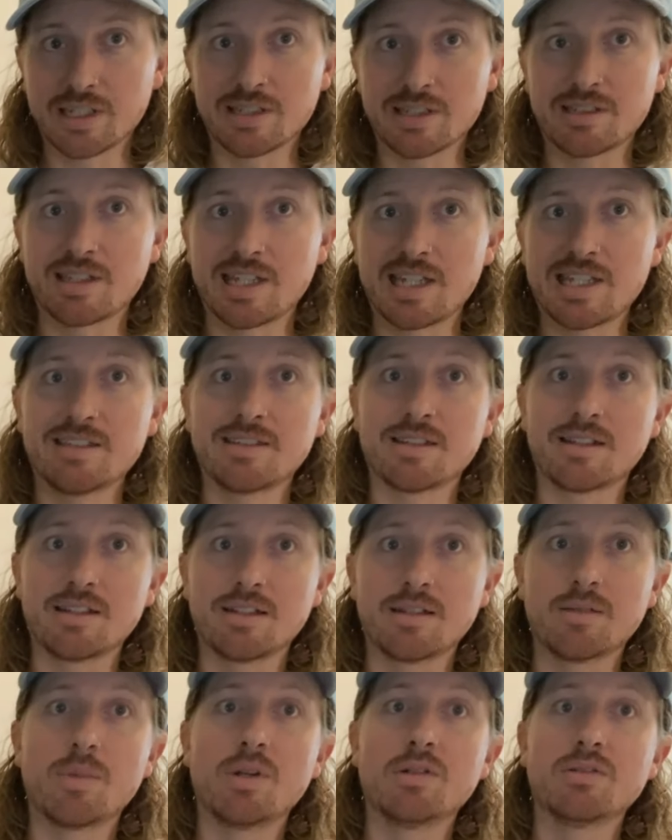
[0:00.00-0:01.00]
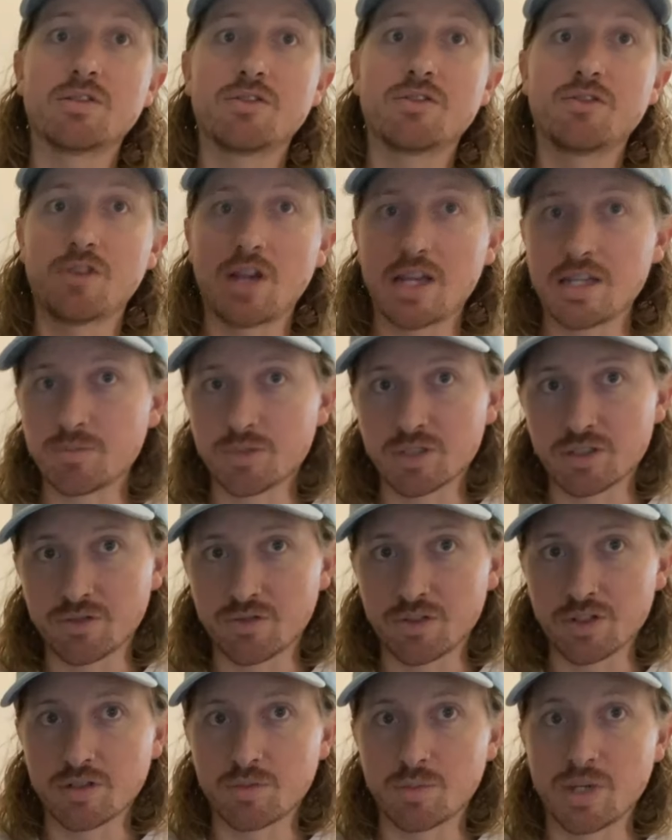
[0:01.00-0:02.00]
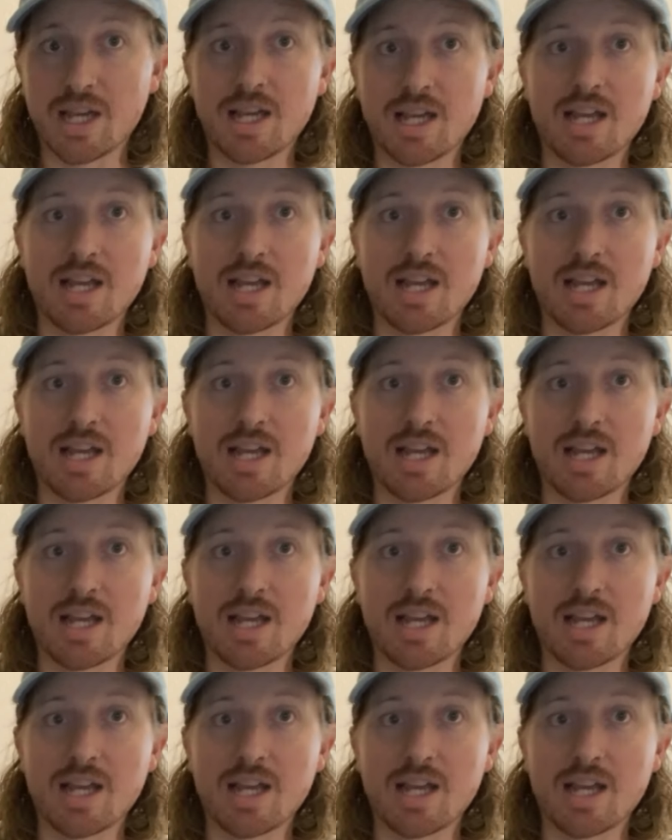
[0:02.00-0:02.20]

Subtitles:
it's easily the most famous film